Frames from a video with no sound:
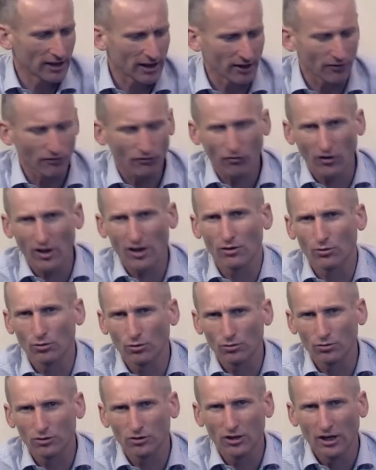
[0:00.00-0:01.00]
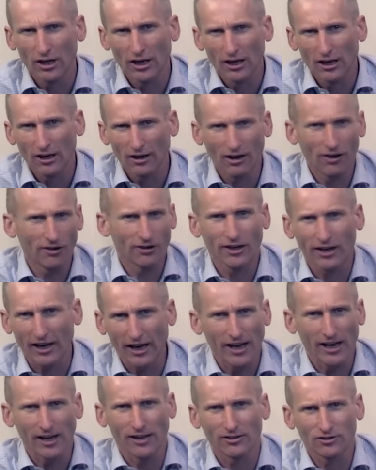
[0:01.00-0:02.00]
It feels like
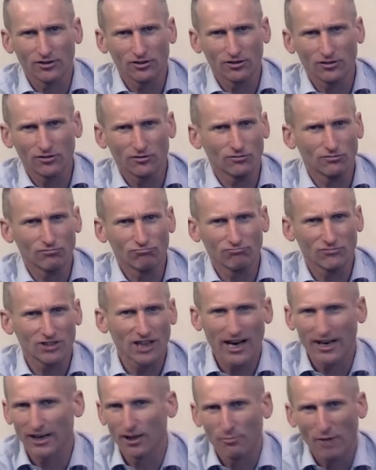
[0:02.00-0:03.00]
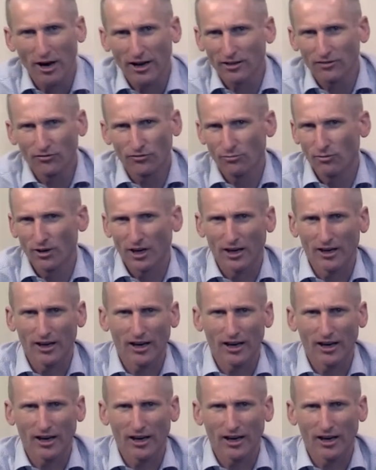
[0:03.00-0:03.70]
it's tailor-made for me.